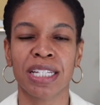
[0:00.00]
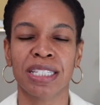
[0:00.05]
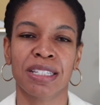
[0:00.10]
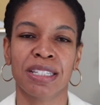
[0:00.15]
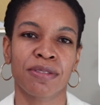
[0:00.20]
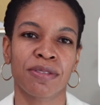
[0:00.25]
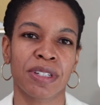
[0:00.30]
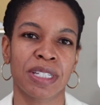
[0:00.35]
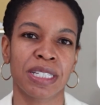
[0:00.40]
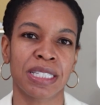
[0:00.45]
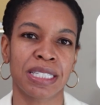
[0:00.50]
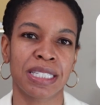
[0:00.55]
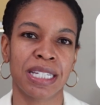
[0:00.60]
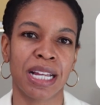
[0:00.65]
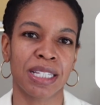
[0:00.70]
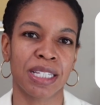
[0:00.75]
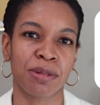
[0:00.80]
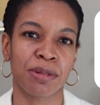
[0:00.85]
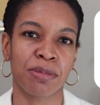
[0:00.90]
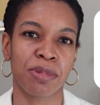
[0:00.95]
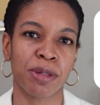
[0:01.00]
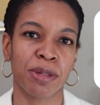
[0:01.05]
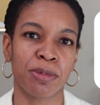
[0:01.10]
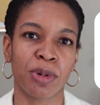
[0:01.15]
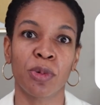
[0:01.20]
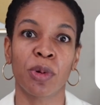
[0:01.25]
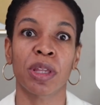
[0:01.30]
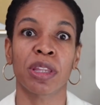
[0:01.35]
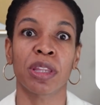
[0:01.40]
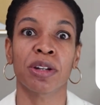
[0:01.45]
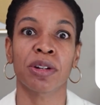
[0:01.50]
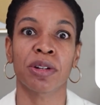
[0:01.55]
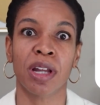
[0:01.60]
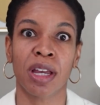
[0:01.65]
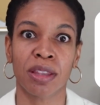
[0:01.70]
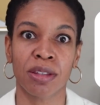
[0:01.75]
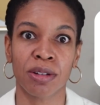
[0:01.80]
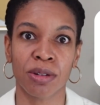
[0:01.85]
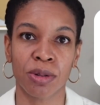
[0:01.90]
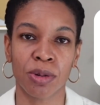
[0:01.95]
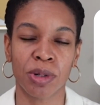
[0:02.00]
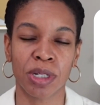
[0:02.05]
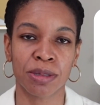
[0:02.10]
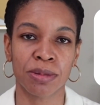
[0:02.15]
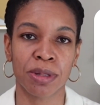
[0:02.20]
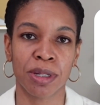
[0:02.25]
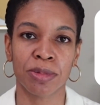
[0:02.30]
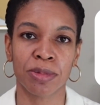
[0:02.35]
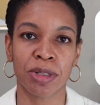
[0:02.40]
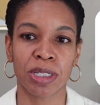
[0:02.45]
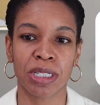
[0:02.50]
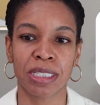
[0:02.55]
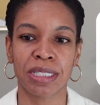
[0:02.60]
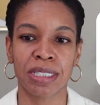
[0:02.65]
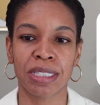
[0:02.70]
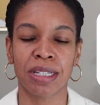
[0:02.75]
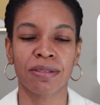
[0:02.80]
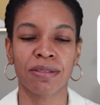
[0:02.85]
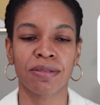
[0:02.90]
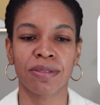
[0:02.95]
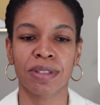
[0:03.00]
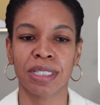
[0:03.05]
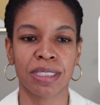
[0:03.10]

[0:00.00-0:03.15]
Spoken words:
as if it's telling people whether or not they're going to be able to conceive.